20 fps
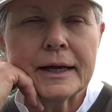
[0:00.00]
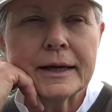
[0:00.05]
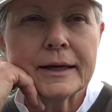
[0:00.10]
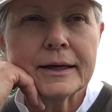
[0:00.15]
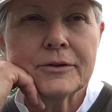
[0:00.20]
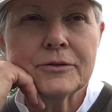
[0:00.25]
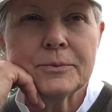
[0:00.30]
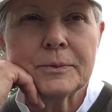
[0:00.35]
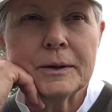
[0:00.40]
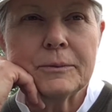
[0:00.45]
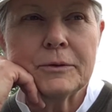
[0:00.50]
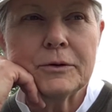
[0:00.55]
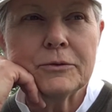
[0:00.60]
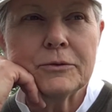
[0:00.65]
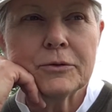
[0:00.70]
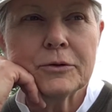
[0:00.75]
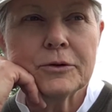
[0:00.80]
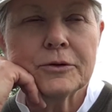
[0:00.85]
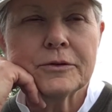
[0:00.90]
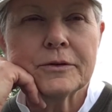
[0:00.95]
I guess maybe
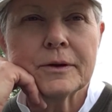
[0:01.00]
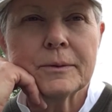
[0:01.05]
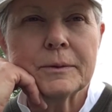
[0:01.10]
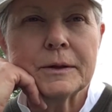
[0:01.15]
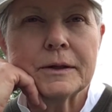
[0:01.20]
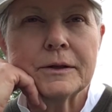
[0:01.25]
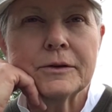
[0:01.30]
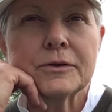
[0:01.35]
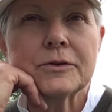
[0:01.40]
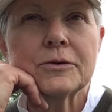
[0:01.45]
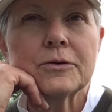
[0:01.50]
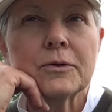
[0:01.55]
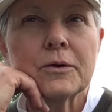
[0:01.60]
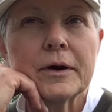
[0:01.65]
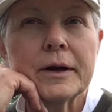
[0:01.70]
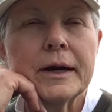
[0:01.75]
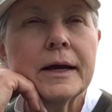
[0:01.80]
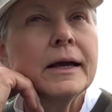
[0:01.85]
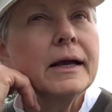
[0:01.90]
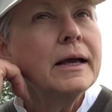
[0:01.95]
you've heard some of this
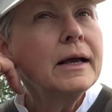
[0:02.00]
story.